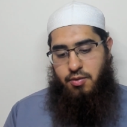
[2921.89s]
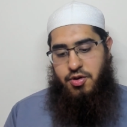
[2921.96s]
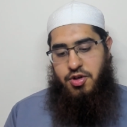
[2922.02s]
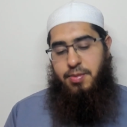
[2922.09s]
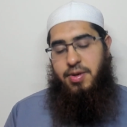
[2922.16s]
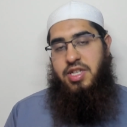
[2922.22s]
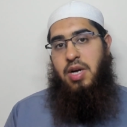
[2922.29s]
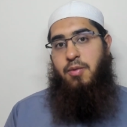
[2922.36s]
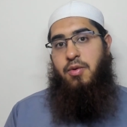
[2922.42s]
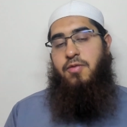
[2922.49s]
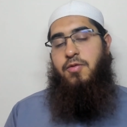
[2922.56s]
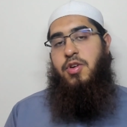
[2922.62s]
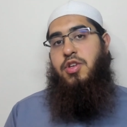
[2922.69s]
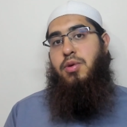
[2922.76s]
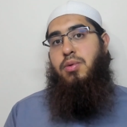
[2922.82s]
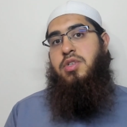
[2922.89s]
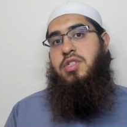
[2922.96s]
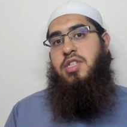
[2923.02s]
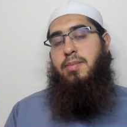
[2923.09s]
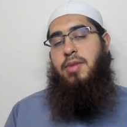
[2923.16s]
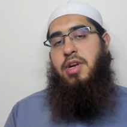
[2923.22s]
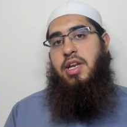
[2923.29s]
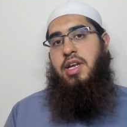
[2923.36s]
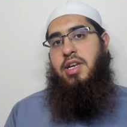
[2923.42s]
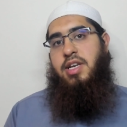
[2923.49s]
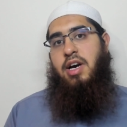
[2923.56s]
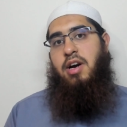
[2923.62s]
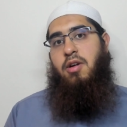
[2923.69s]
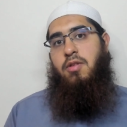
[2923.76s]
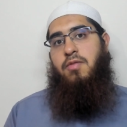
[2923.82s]
which means that we've reduced the meaning
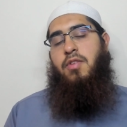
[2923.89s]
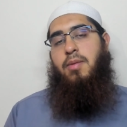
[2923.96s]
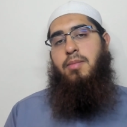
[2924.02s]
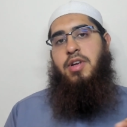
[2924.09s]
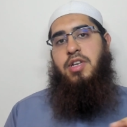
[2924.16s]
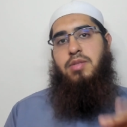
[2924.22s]
down from